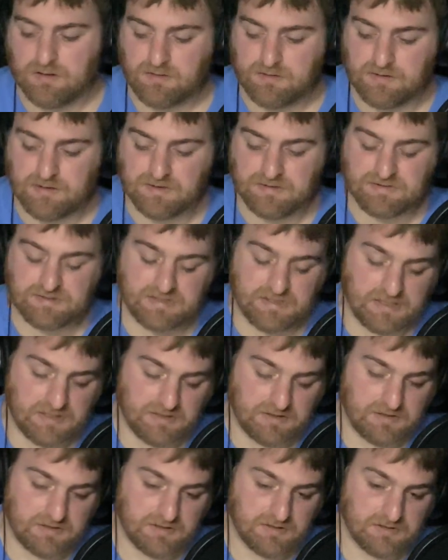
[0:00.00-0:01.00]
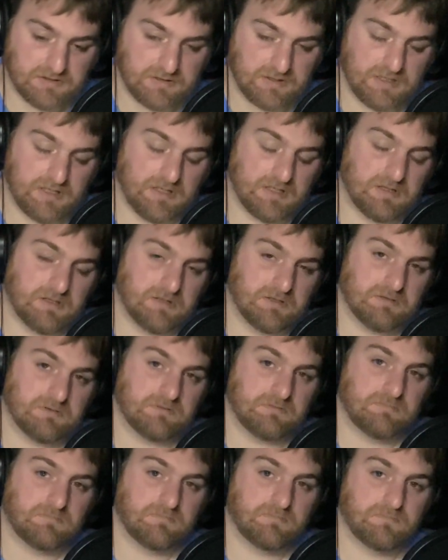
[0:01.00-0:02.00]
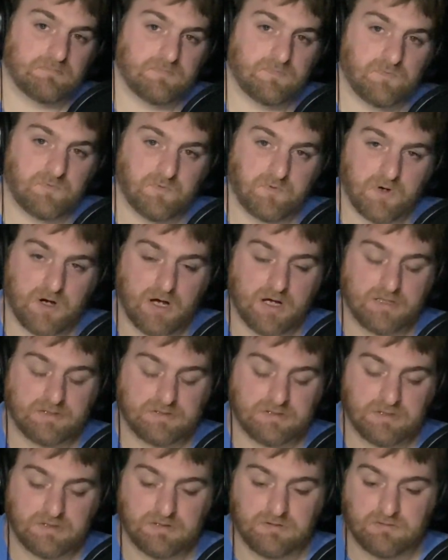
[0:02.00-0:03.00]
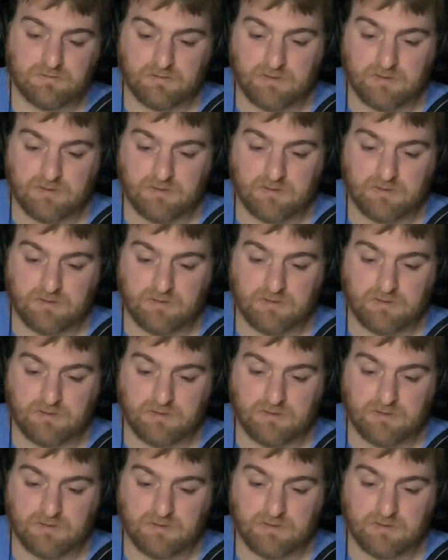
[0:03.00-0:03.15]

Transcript: The sink and faucet